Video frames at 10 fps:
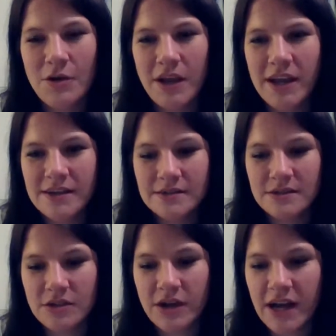Okay,
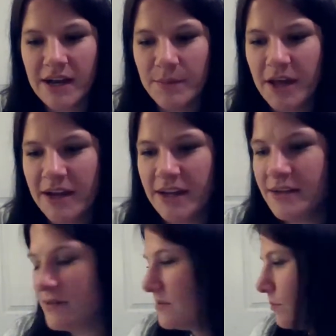you got it,
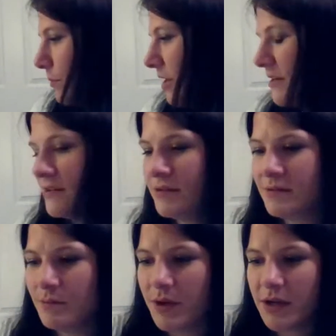Patty.
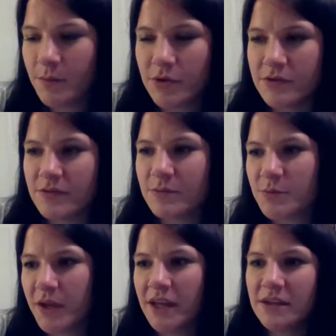Button button pearls from
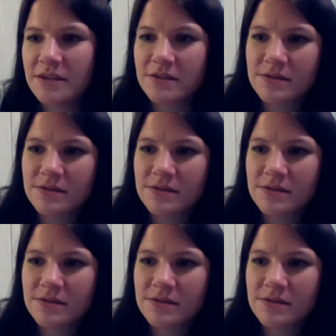Japan.